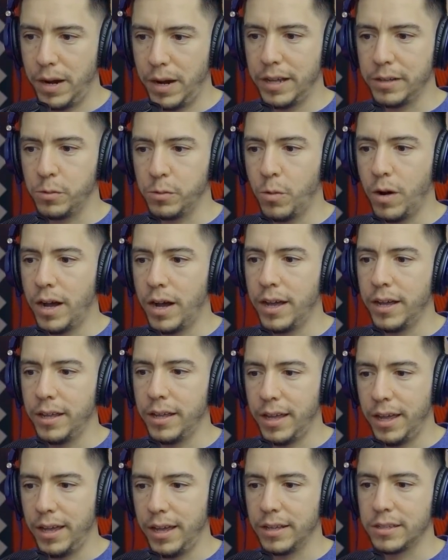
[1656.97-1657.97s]
plus
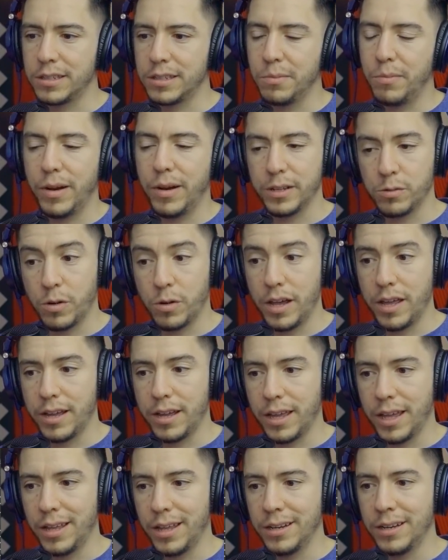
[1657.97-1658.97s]
y x plus y
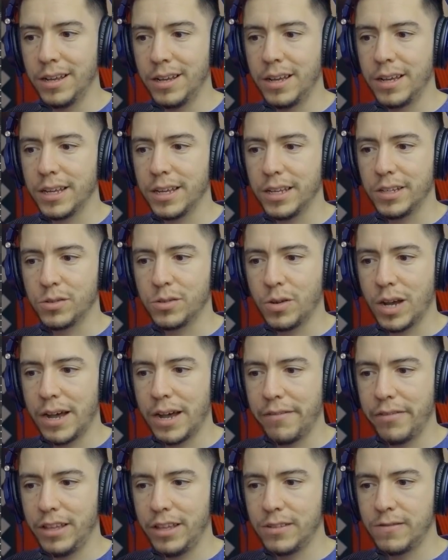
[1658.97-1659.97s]
again, is to
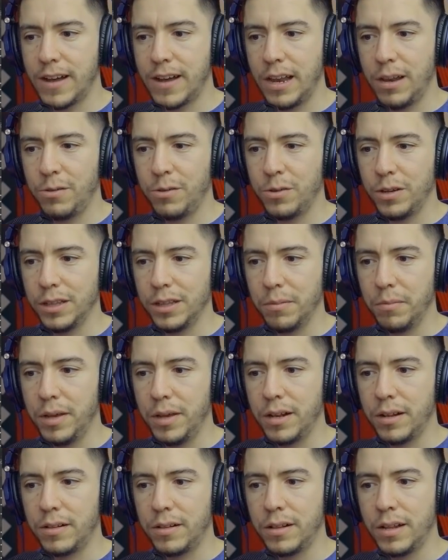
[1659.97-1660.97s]
have this value in the
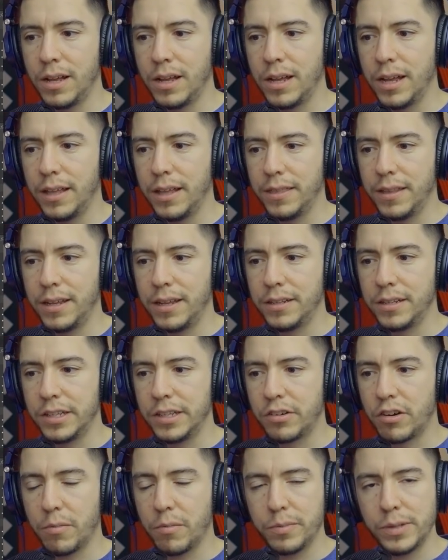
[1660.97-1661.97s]
middle and then
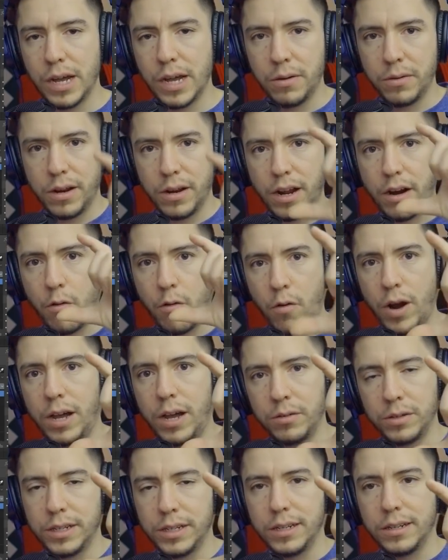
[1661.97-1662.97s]
the drop down
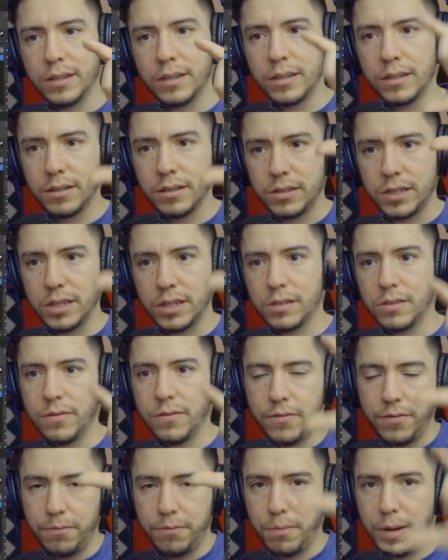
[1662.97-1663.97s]
around it
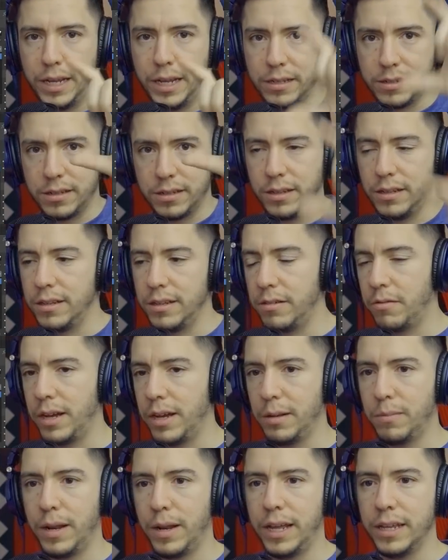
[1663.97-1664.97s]
just placed in the
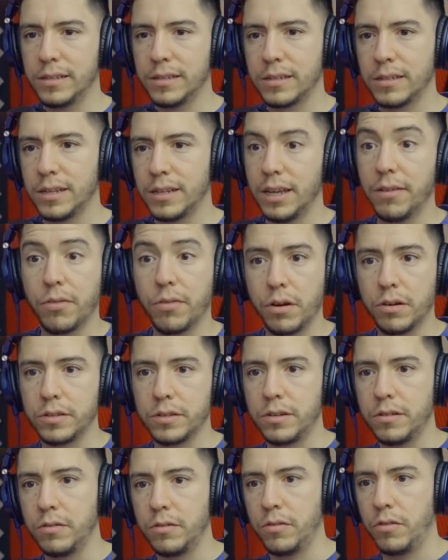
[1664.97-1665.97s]
right place if there
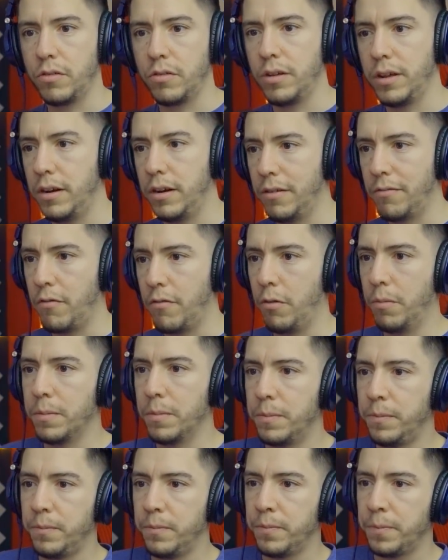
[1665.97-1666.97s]
isn't enough
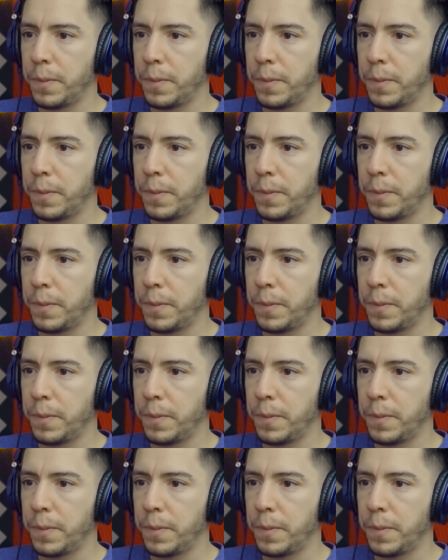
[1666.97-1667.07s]
room.